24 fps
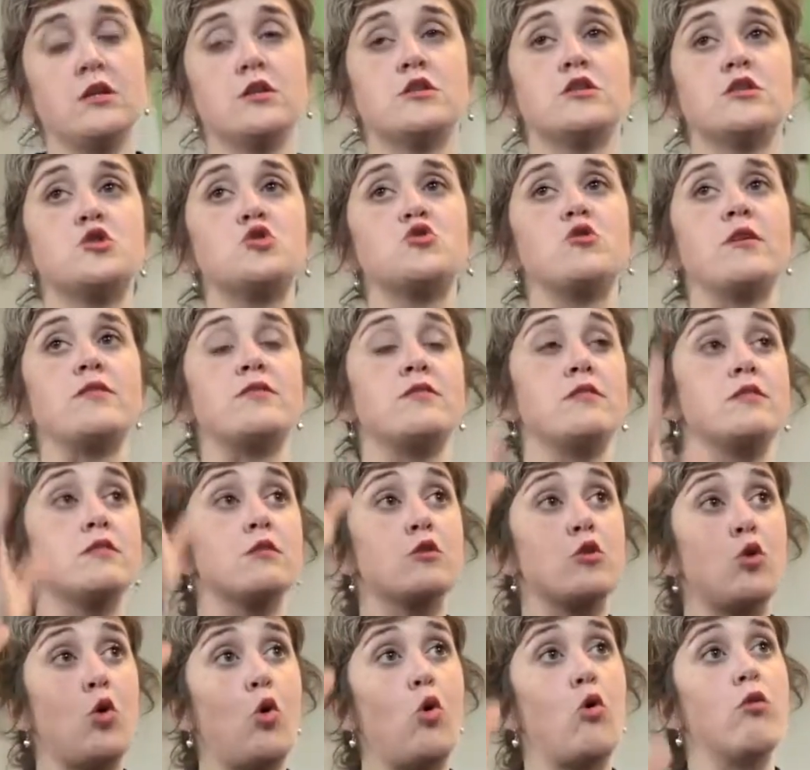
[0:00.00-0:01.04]
to strengthen
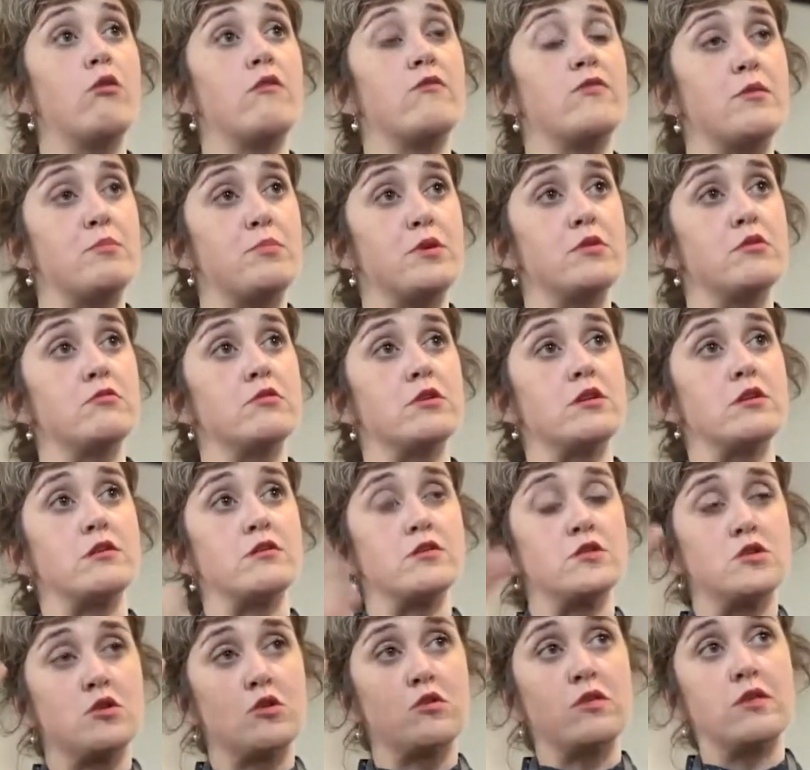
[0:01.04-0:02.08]
the core of the building,
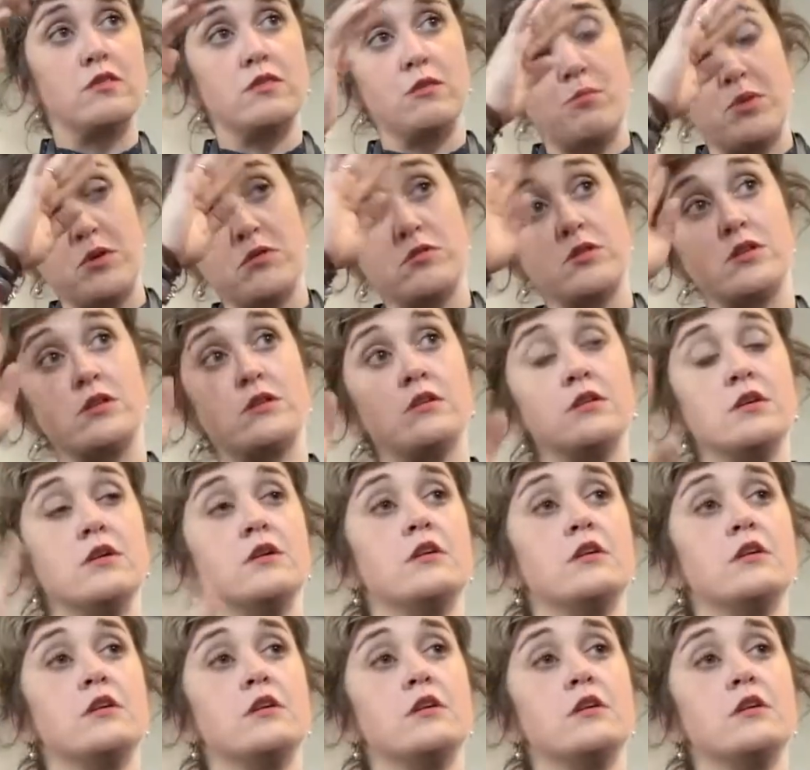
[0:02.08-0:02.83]
so that the building,